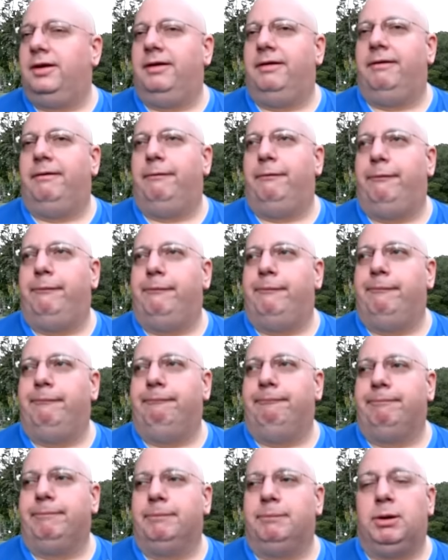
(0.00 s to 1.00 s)

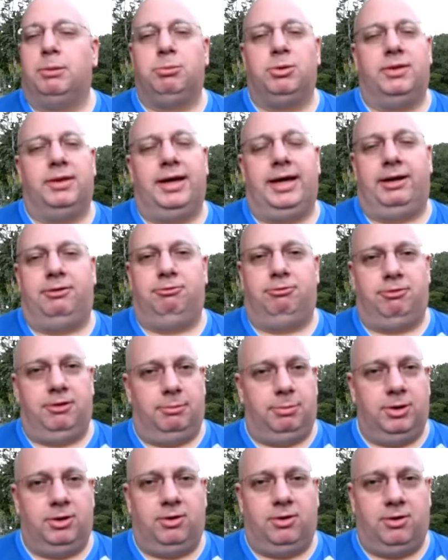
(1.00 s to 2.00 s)
Um, remember that
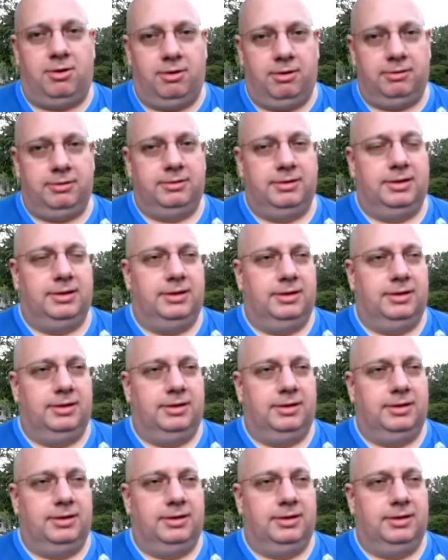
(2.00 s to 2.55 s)
Amphibicar